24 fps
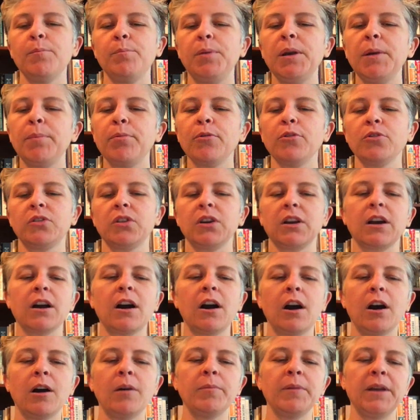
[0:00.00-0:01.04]
people to
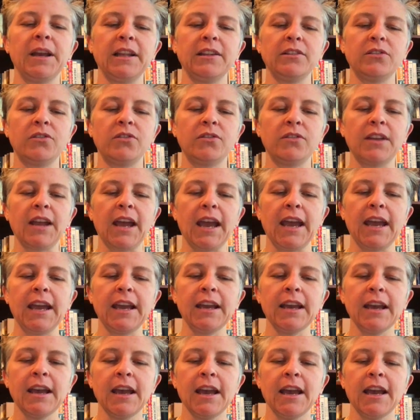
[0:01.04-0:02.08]
come and
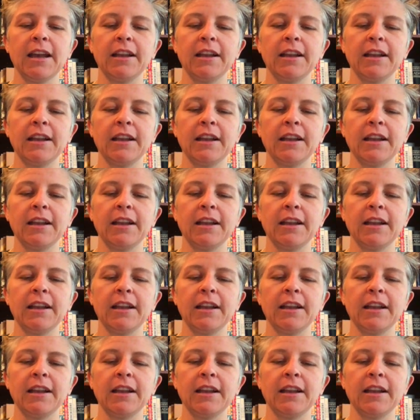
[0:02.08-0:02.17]
stay